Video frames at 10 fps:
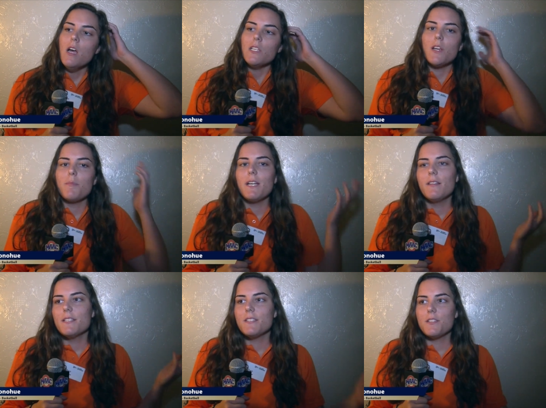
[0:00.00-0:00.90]
So, I
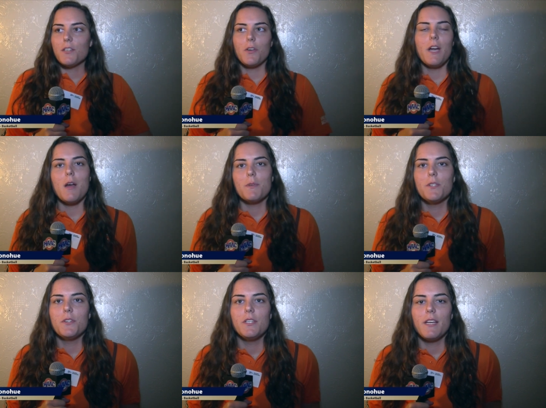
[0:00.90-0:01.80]
mean, this is just a great
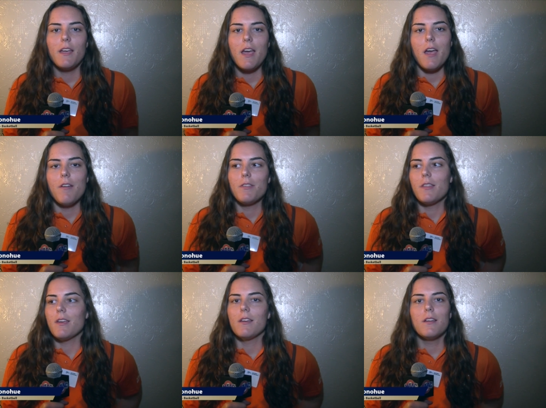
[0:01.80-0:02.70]
opportunity to get
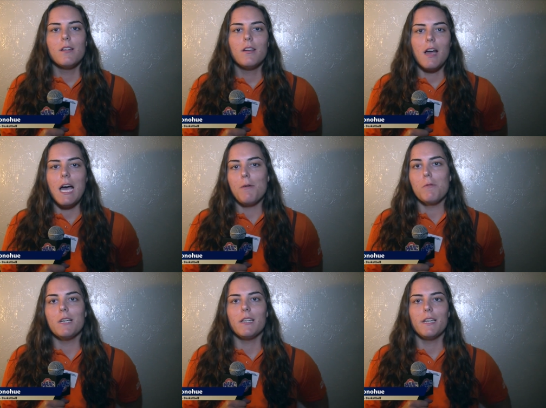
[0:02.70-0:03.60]
everything I
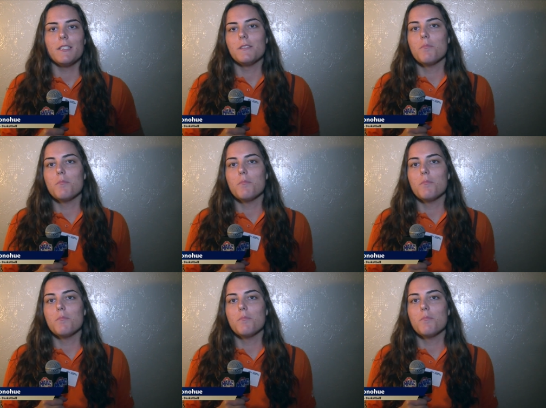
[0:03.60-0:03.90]
want and